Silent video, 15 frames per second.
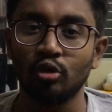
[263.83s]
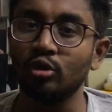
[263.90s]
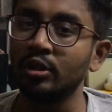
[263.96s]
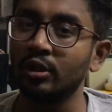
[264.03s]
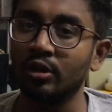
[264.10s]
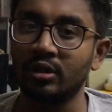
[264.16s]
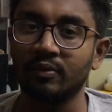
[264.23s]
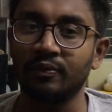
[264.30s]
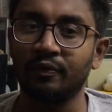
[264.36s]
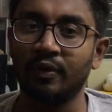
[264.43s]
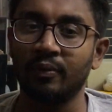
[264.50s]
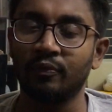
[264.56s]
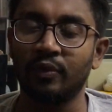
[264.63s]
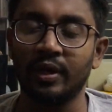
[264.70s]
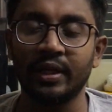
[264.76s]
So these are some
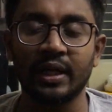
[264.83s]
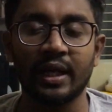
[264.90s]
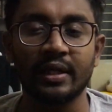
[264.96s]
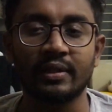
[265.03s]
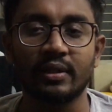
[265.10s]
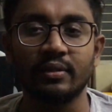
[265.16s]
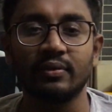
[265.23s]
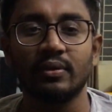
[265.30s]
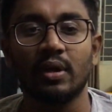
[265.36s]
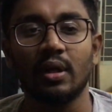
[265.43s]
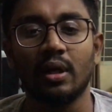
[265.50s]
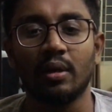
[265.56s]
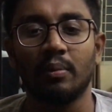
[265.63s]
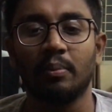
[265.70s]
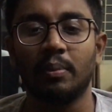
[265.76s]
funny characters,
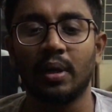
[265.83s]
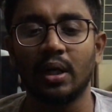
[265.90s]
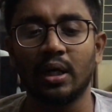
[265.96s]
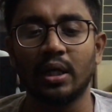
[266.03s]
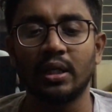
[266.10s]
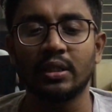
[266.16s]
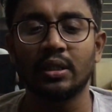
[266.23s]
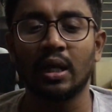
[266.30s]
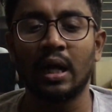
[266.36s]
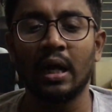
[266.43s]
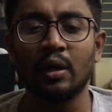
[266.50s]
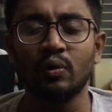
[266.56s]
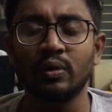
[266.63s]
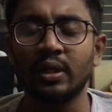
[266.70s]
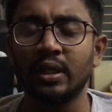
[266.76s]
but
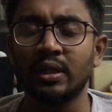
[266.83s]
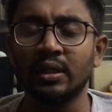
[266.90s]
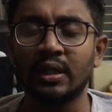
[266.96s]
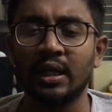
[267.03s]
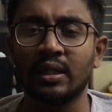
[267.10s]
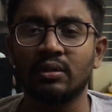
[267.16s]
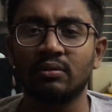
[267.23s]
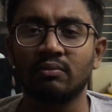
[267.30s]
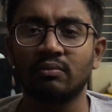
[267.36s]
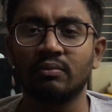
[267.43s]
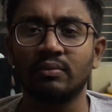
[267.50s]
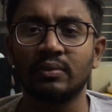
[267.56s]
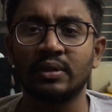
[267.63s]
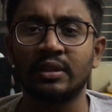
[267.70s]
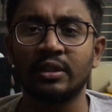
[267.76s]
I don't think that
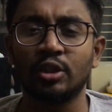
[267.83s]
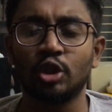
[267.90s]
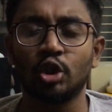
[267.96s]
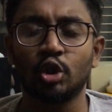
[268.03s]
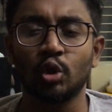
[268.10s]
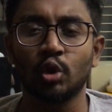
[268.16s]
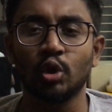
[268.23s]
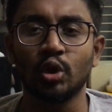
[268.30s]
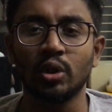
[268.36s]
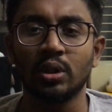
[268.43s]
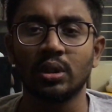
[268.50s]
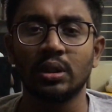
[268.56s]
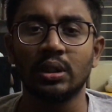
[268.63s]
this show